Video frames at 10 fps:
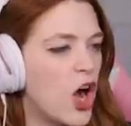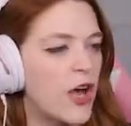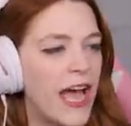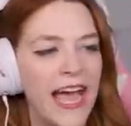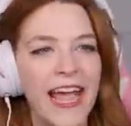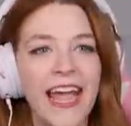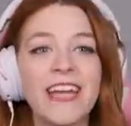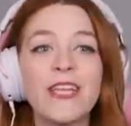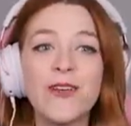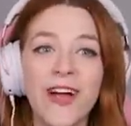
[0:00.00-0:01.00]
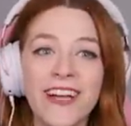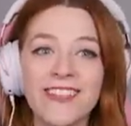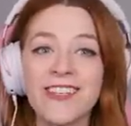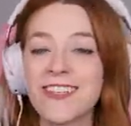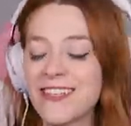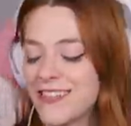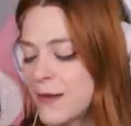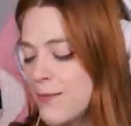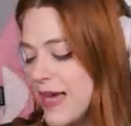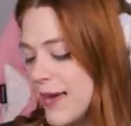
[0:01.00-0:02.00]
Okay, and you guys suggested
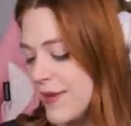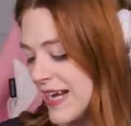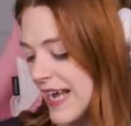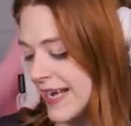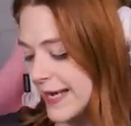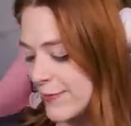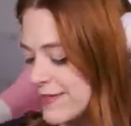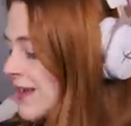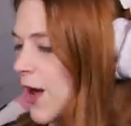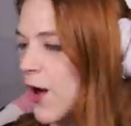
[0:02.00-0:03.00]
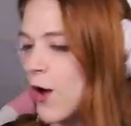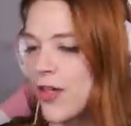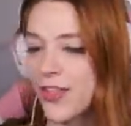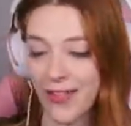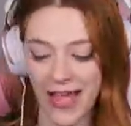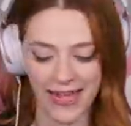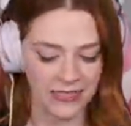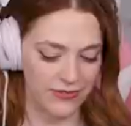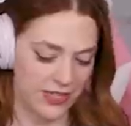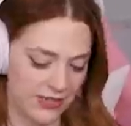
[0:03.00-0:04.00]
some baby names so on the
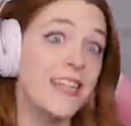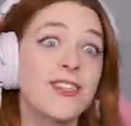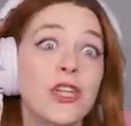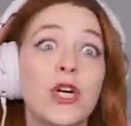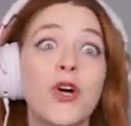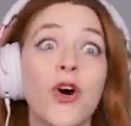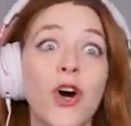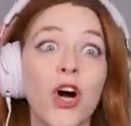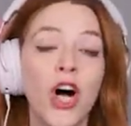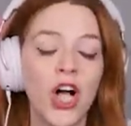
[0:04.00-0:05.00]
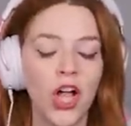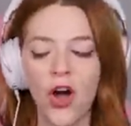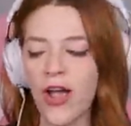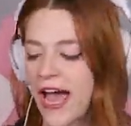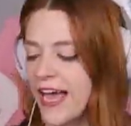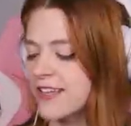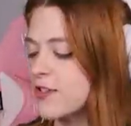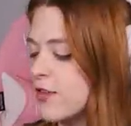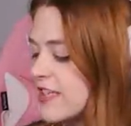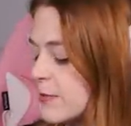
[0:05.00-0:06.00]
last video. It's a girl! Okay,
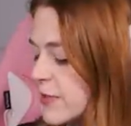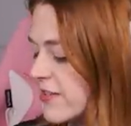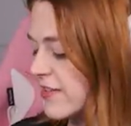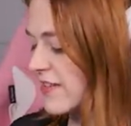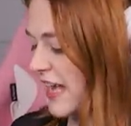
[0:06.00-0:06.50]
so this person